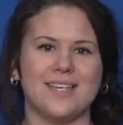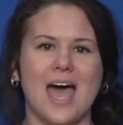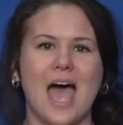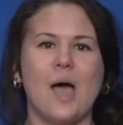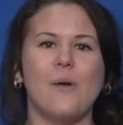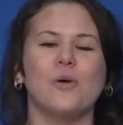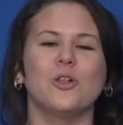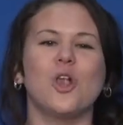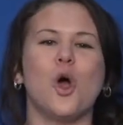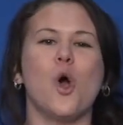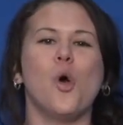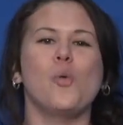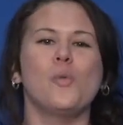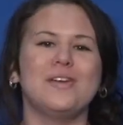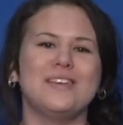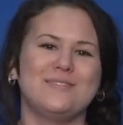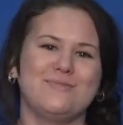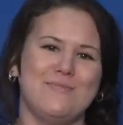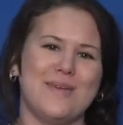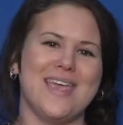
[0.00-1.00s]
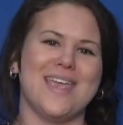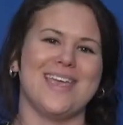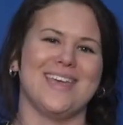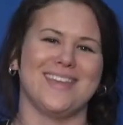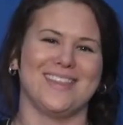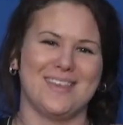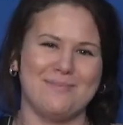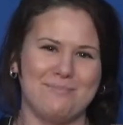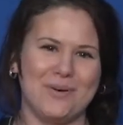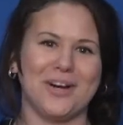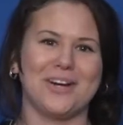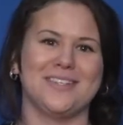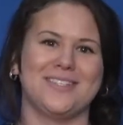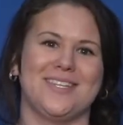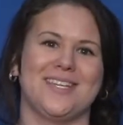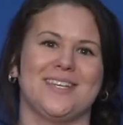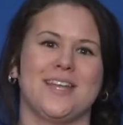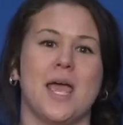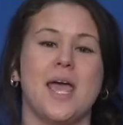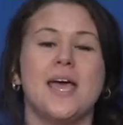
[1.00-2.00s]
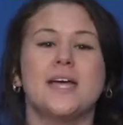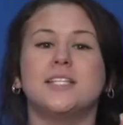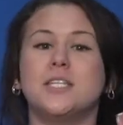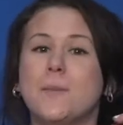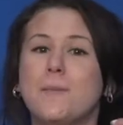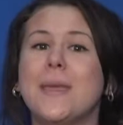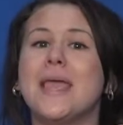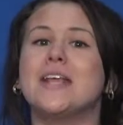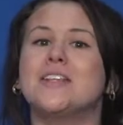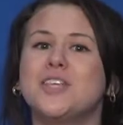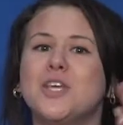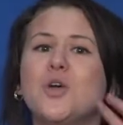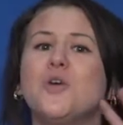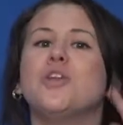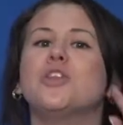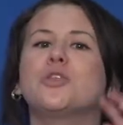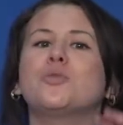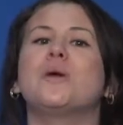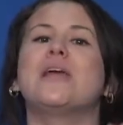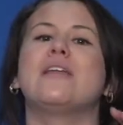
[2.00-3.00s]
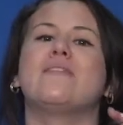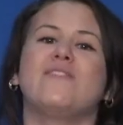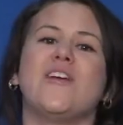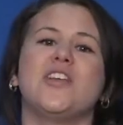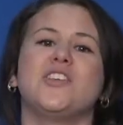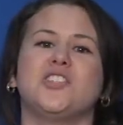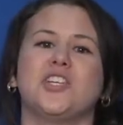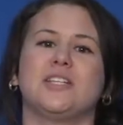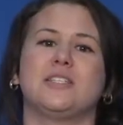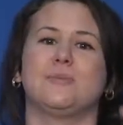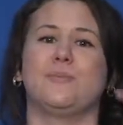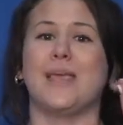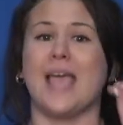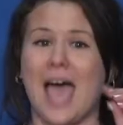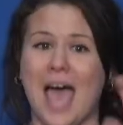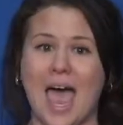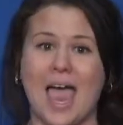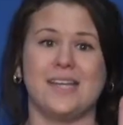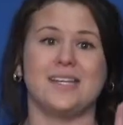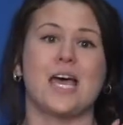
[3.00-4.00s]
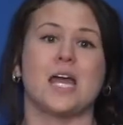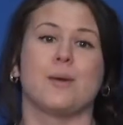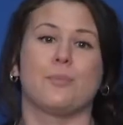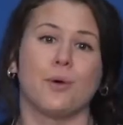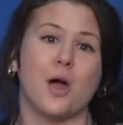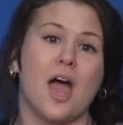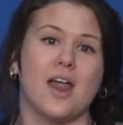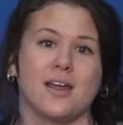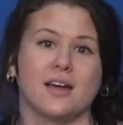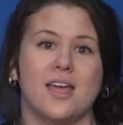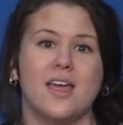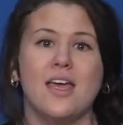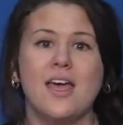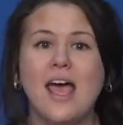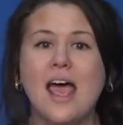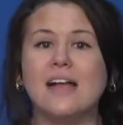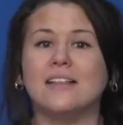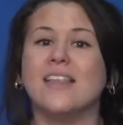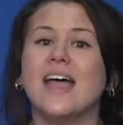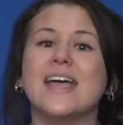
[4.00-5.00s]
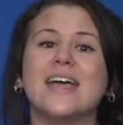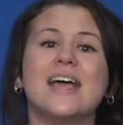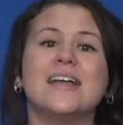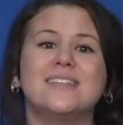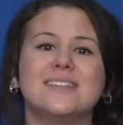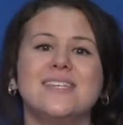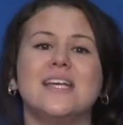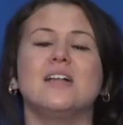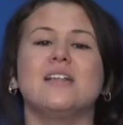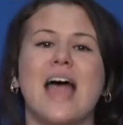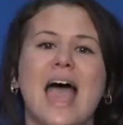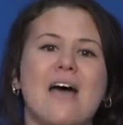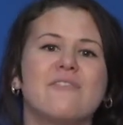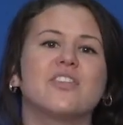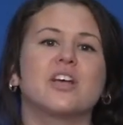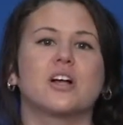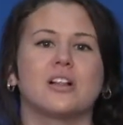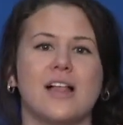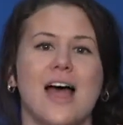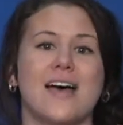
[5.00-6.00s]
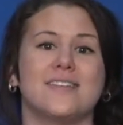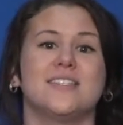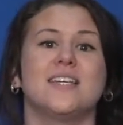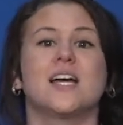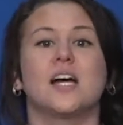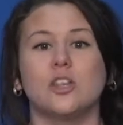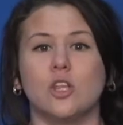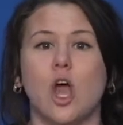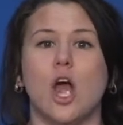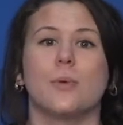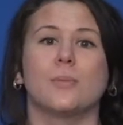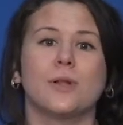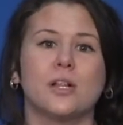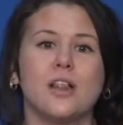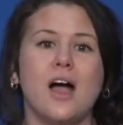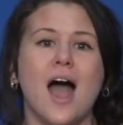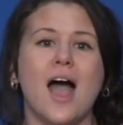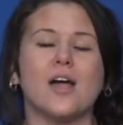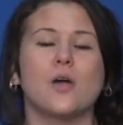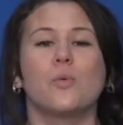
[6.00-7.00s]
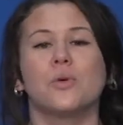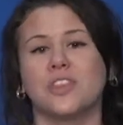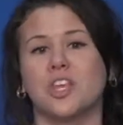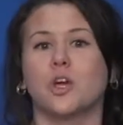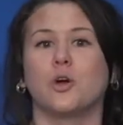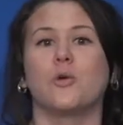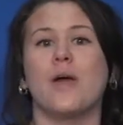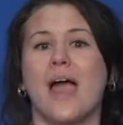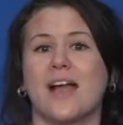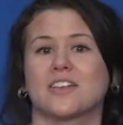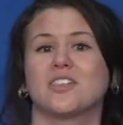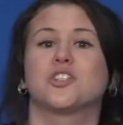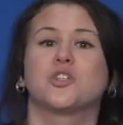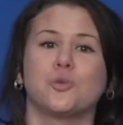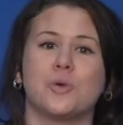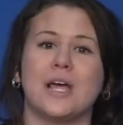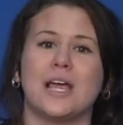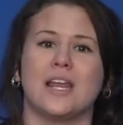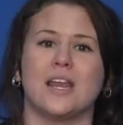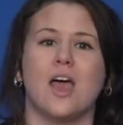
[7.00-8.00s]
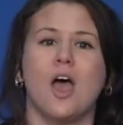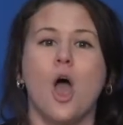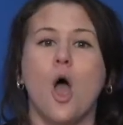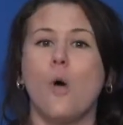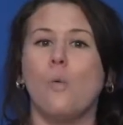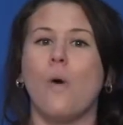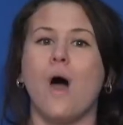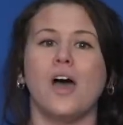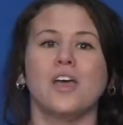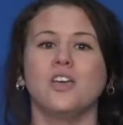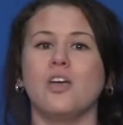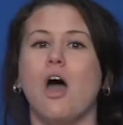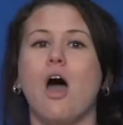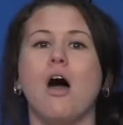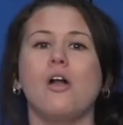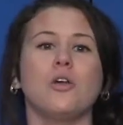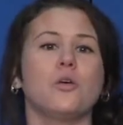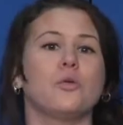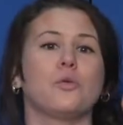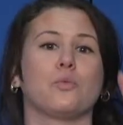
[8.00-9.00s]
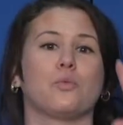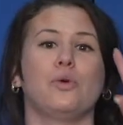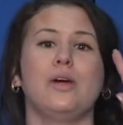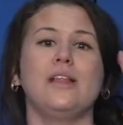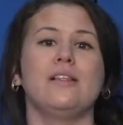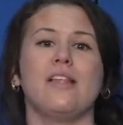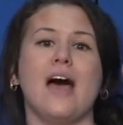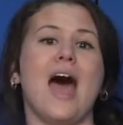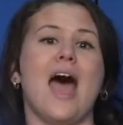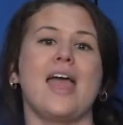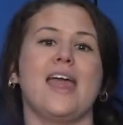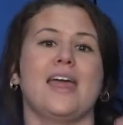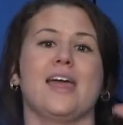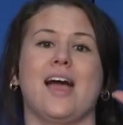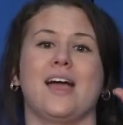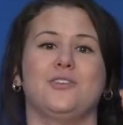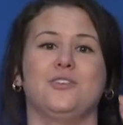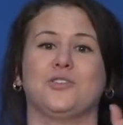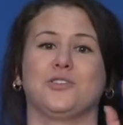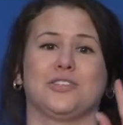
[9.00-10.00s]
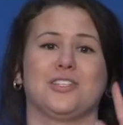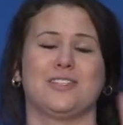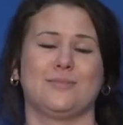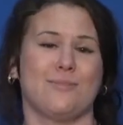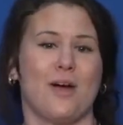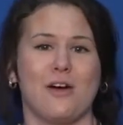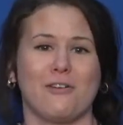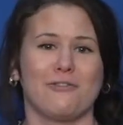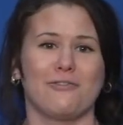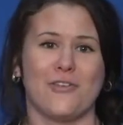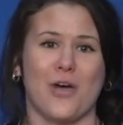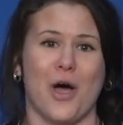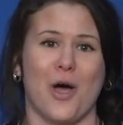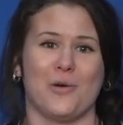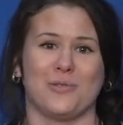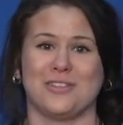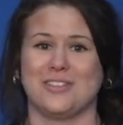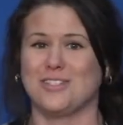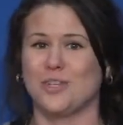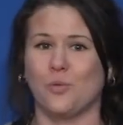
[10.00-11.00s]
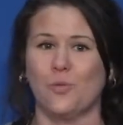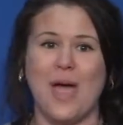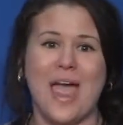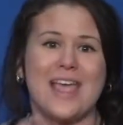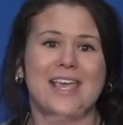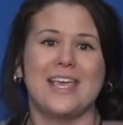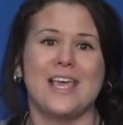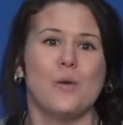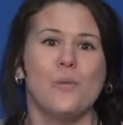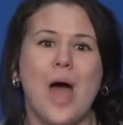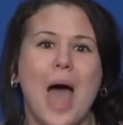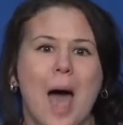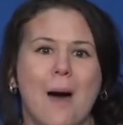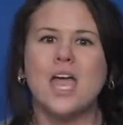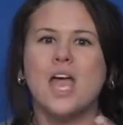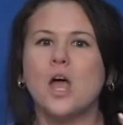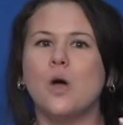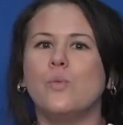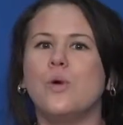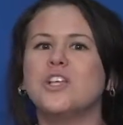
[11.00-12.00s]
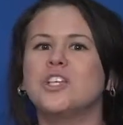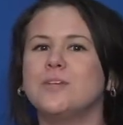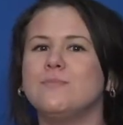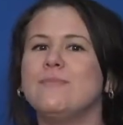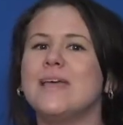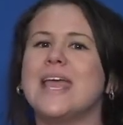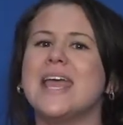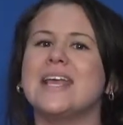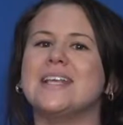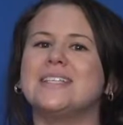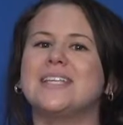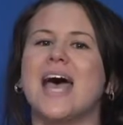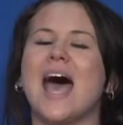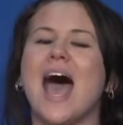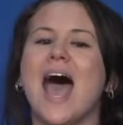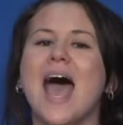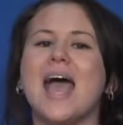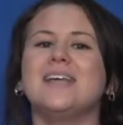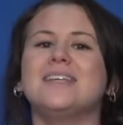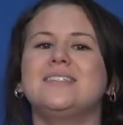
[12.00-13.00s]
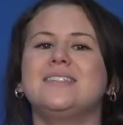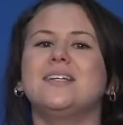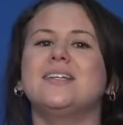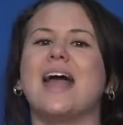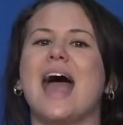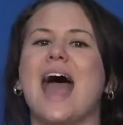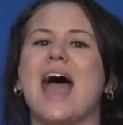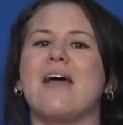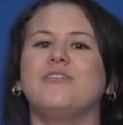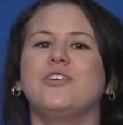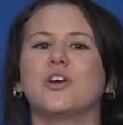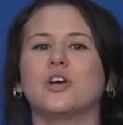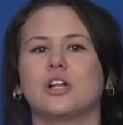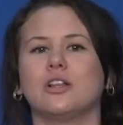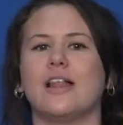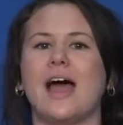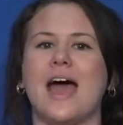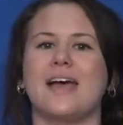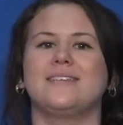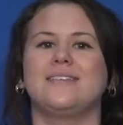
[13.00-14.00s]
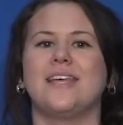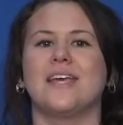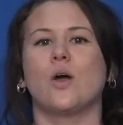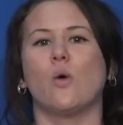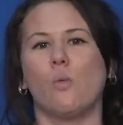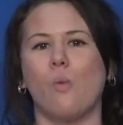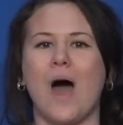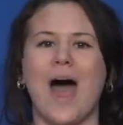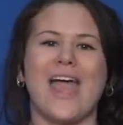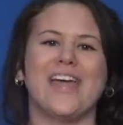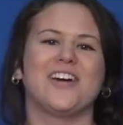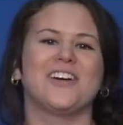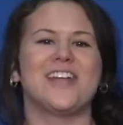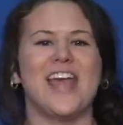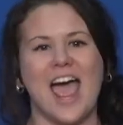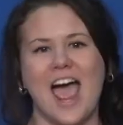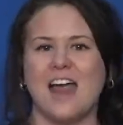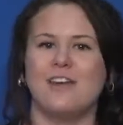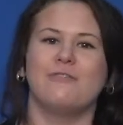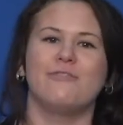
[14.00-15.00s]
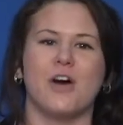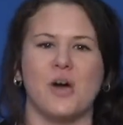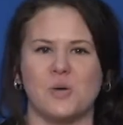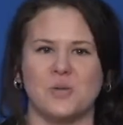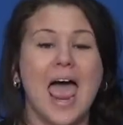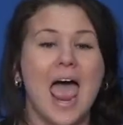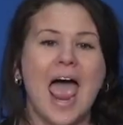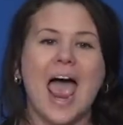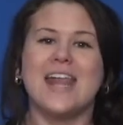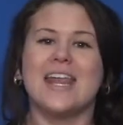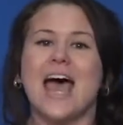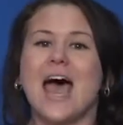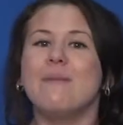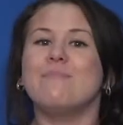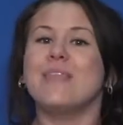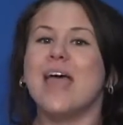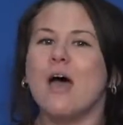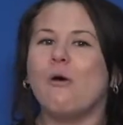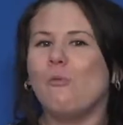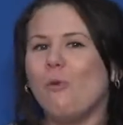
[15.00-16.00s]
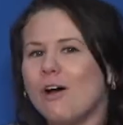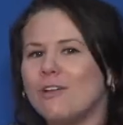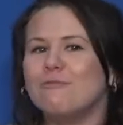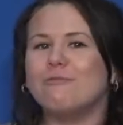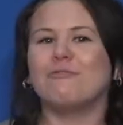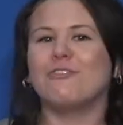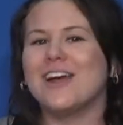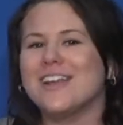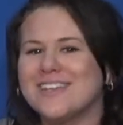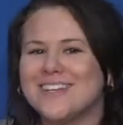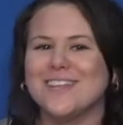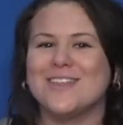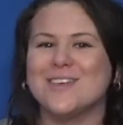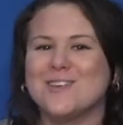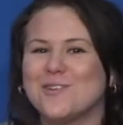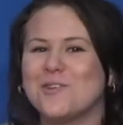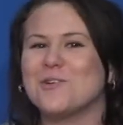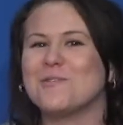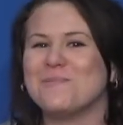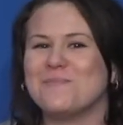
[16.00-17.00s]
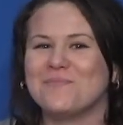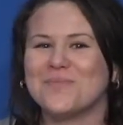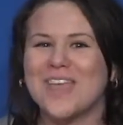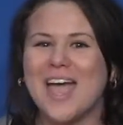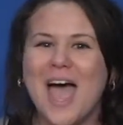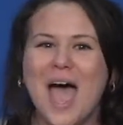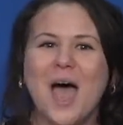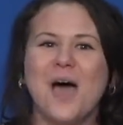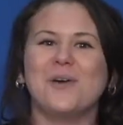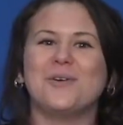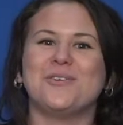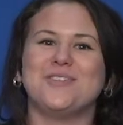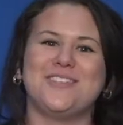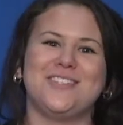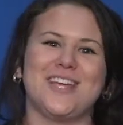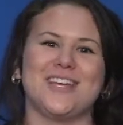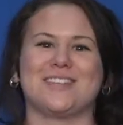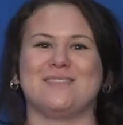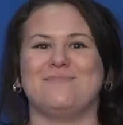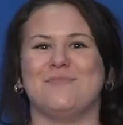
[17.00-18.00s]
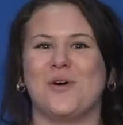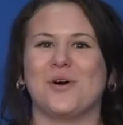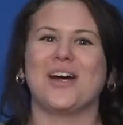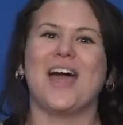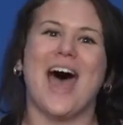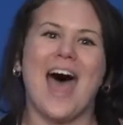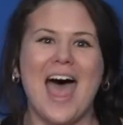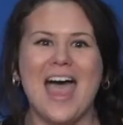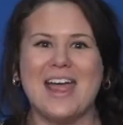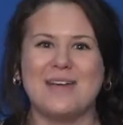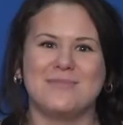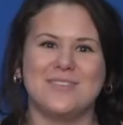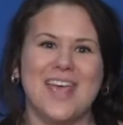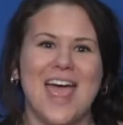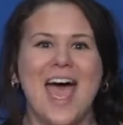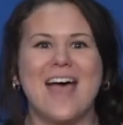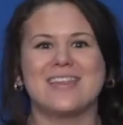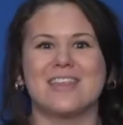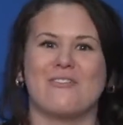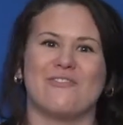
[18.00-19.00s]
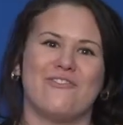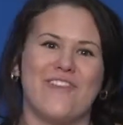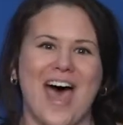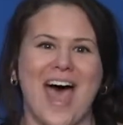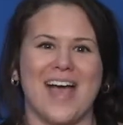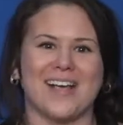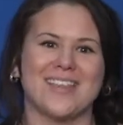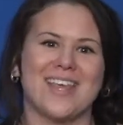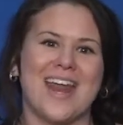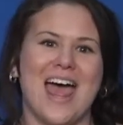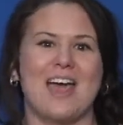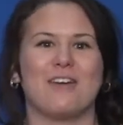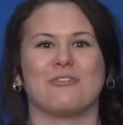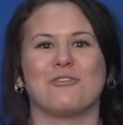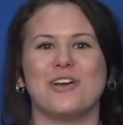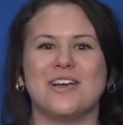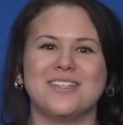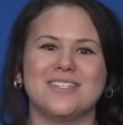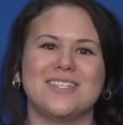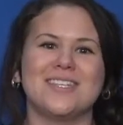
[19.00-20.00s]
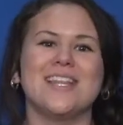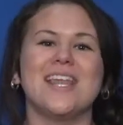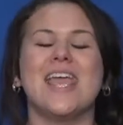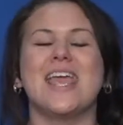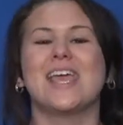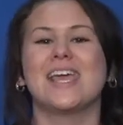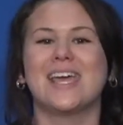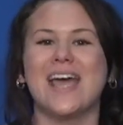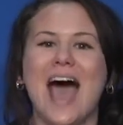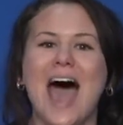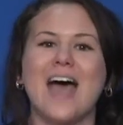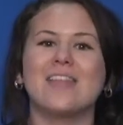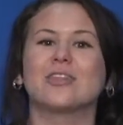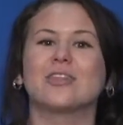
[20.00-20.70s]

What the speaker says: I will always be the person to be 2 to 3 inventions behind on a product. Like I still have the classic alarm clock with the cracked screen, while y'all are relying on your smartphones to wake you up. Which means I still have your classic wired headphones. And I'm that one friend in the group who's just more hyped at the fact that I recently got